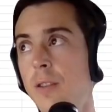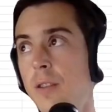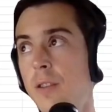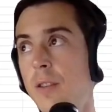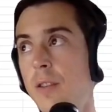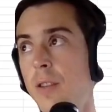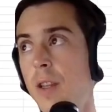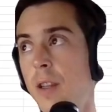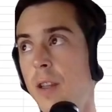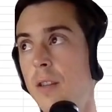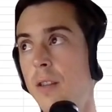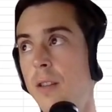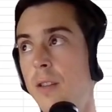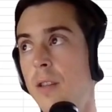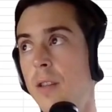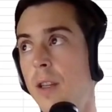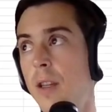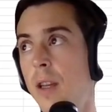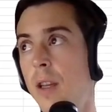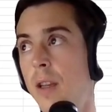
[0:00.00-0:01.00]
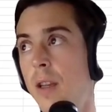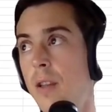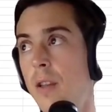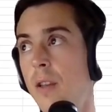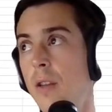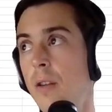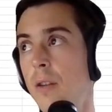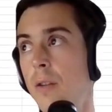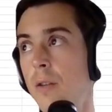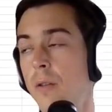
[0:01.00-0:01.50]
say
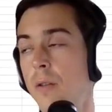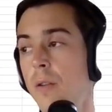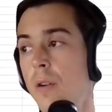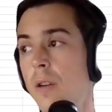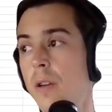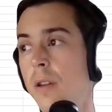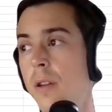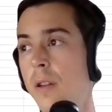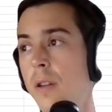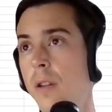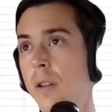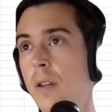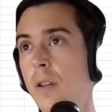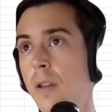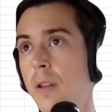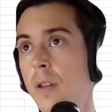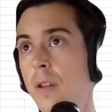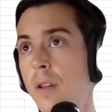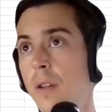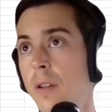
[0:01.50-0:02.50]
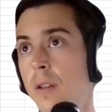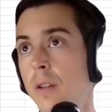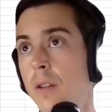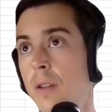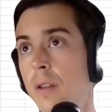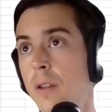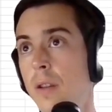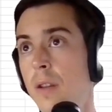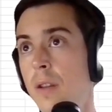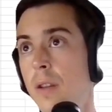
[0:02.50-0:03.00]
DAU.
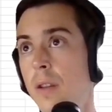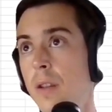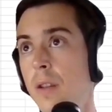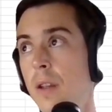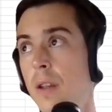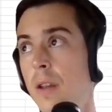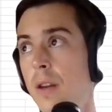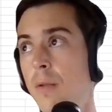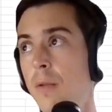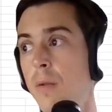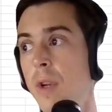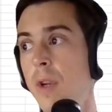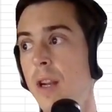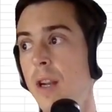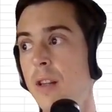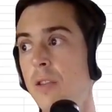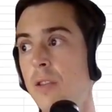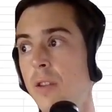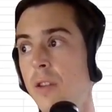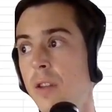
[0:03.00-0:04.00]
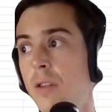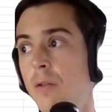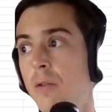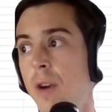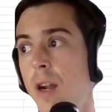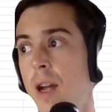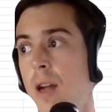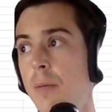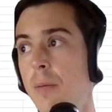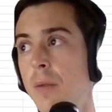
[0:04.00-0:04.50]
And we can actually
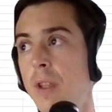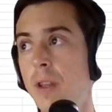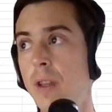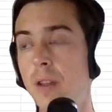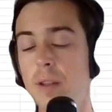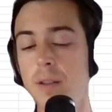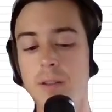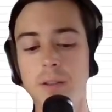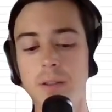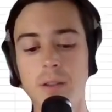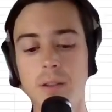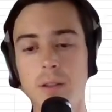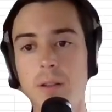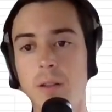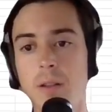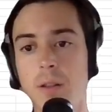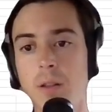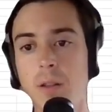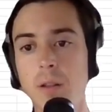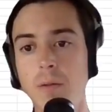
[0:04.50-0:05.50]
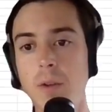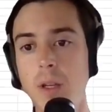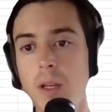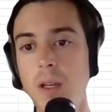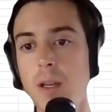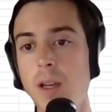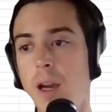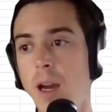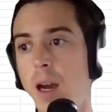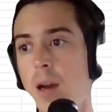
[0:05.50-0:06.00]
grab this,
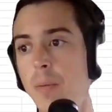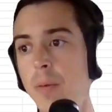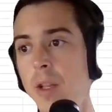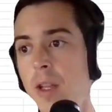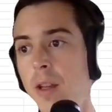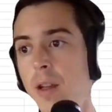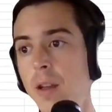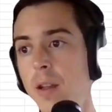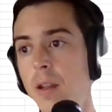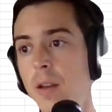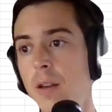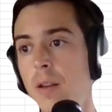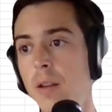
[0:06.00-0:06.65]
copy it.